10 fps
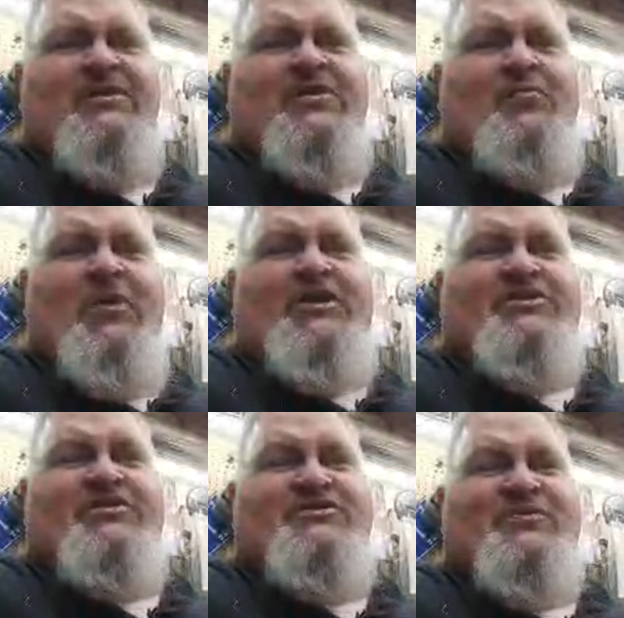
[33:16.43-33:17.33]
Made
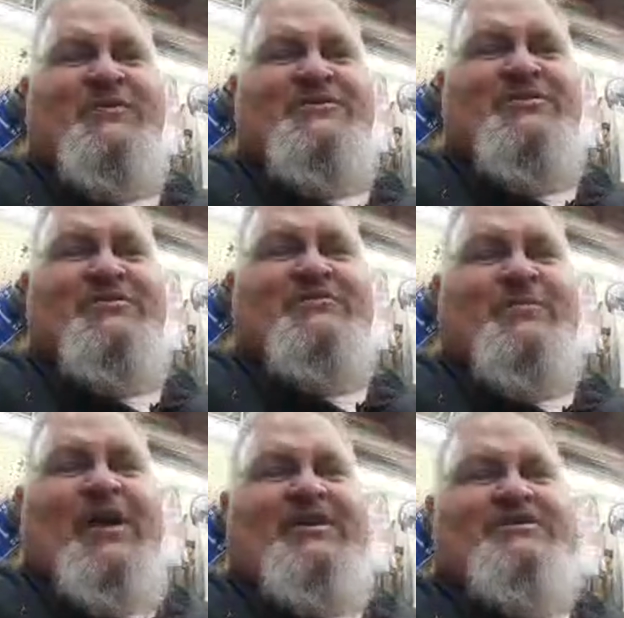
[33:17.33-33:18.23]
2 sweet
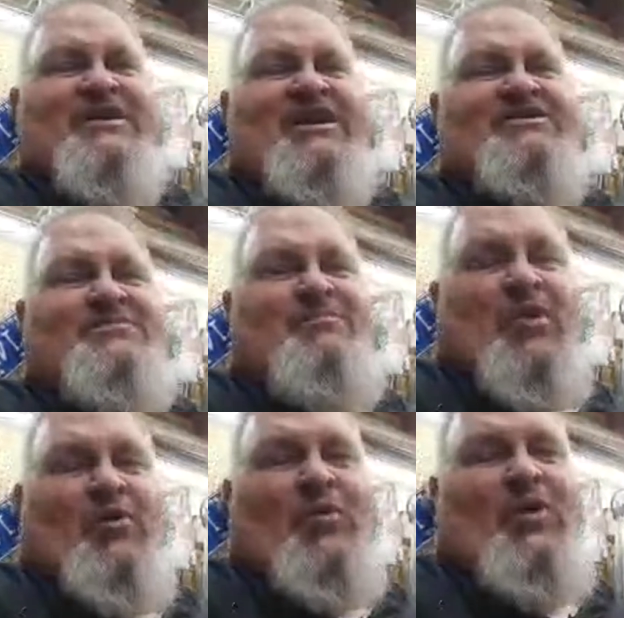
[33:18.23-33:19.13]
potatoes and
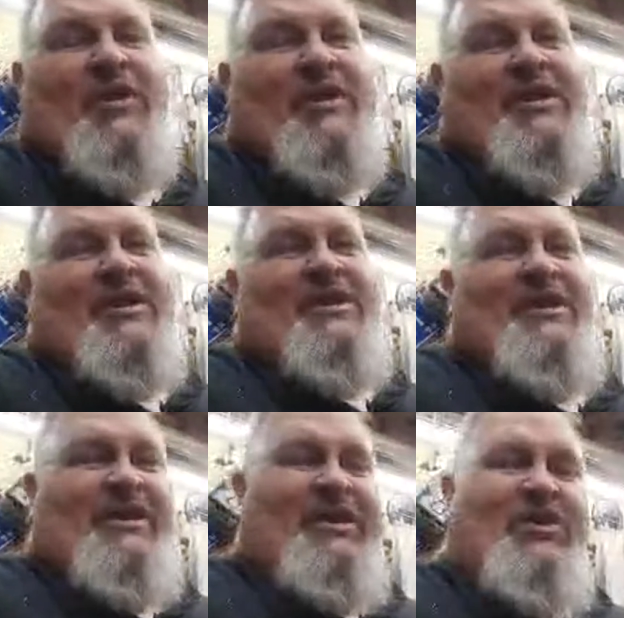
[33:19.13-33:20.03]
burnt one.
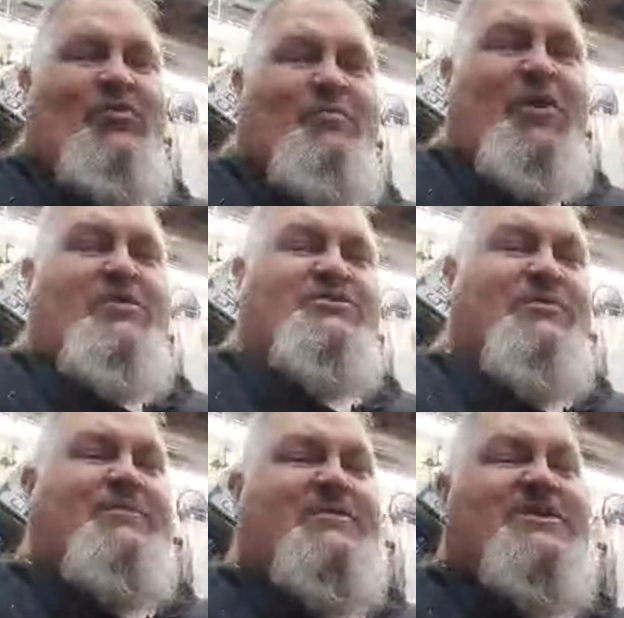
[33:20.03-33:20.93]
Burnt
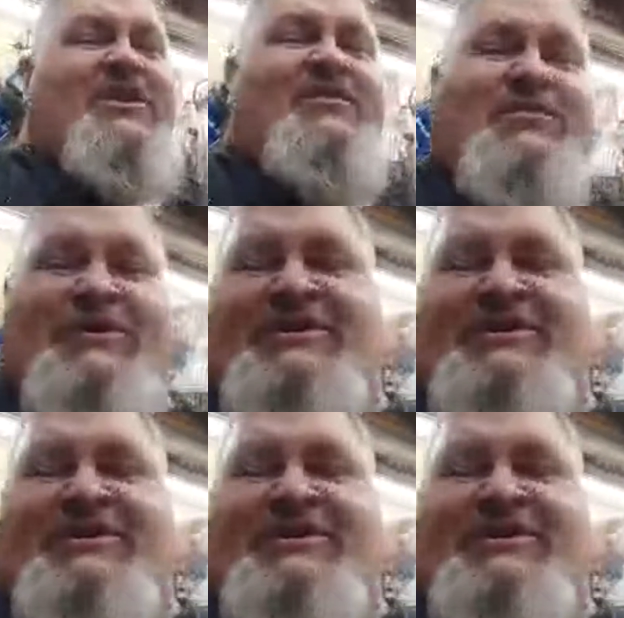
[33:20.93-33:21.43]
sweet potato really